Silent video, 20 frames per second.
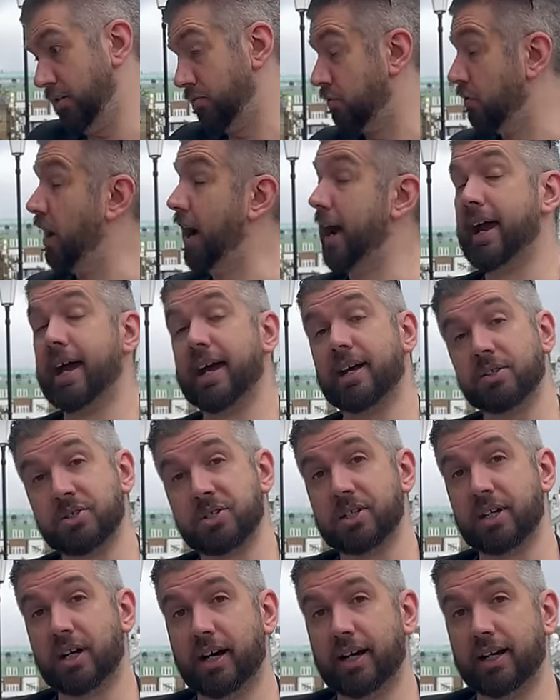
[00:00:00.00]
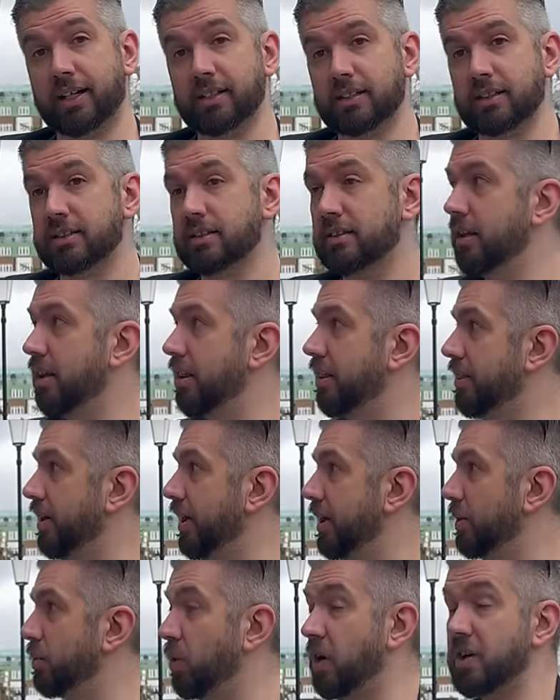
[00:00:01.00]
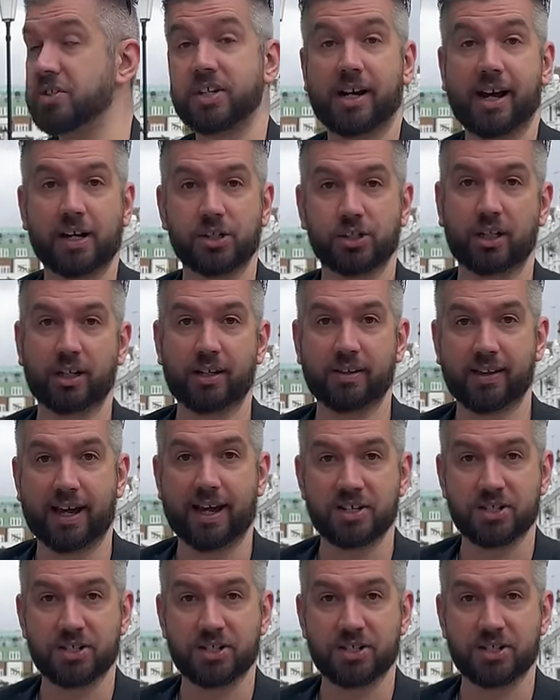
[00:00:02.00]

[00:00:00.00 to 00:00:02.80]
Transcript: right hand side that wasn't actually there,